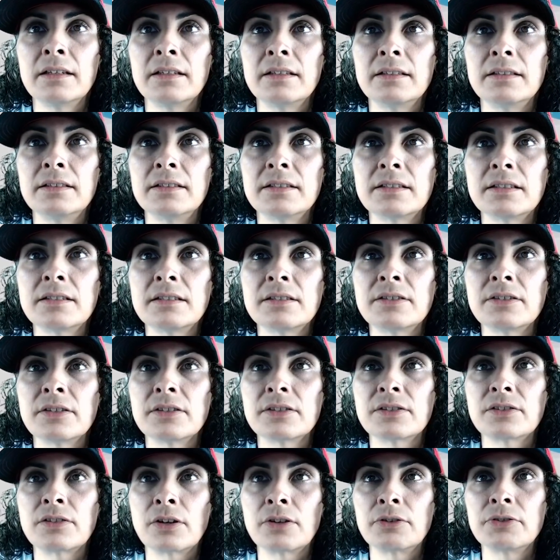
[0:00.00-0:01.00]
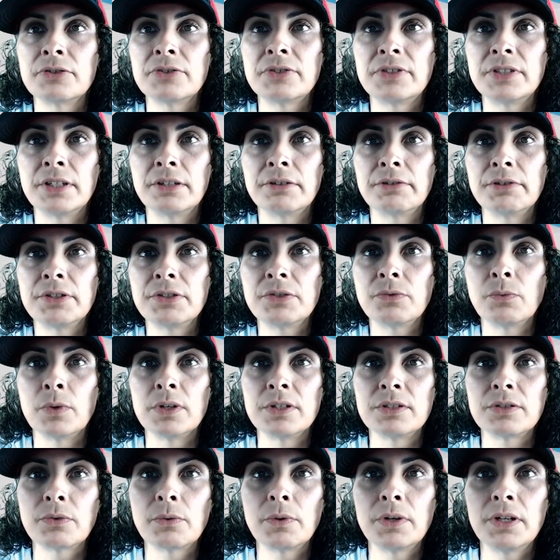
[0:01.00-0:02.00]
This is Saros series
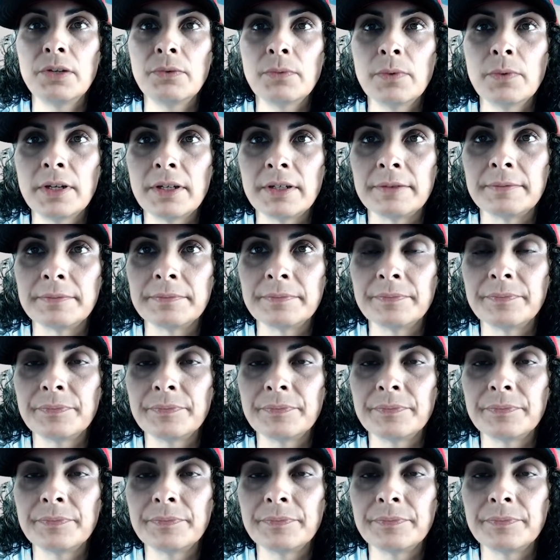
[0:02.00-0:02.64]
121.